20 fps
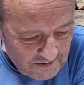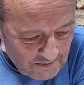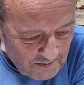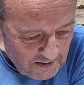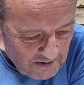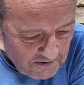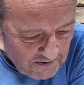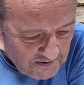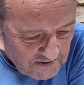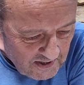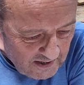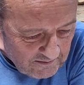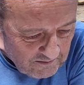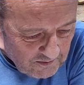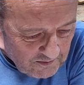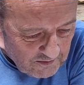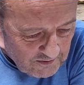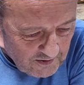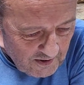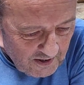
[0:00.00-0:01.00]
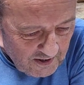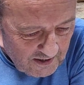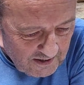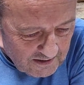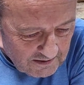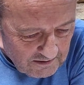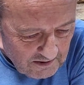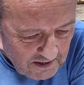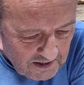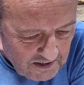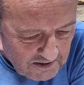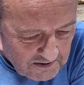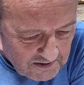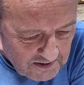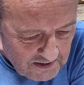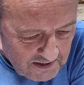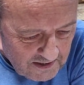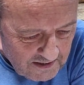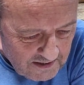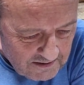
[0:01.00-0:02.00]
27th, great
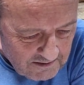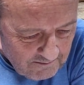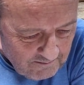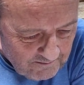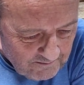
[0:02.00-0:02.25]
idea.